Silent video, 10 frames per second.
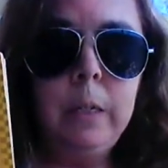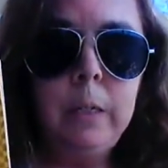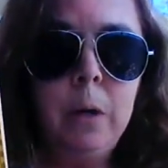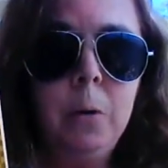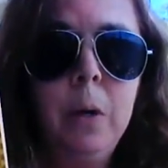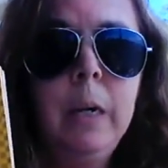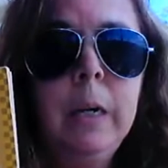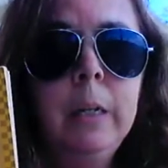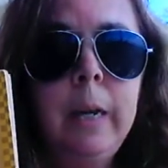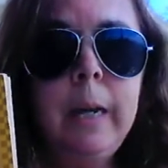So,
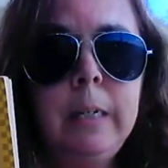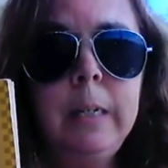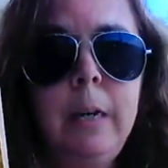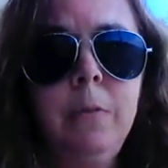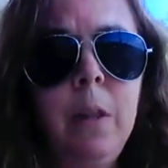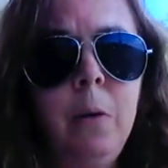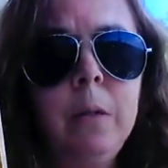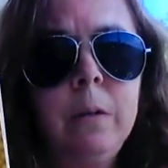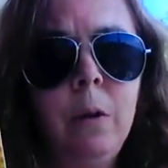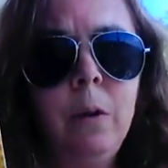like I said, even though
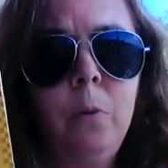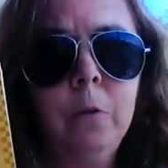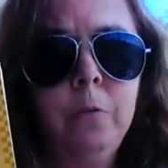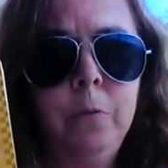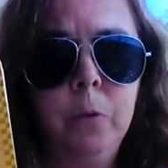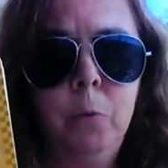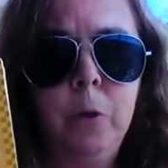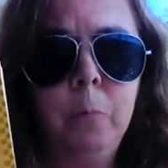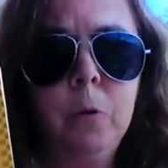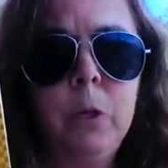it's not a real field
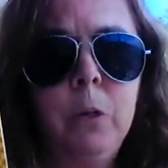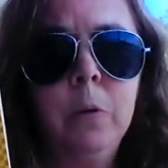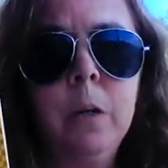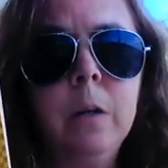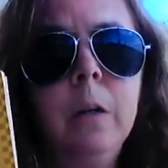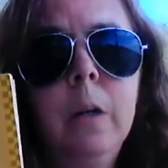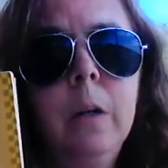trip, we're still going to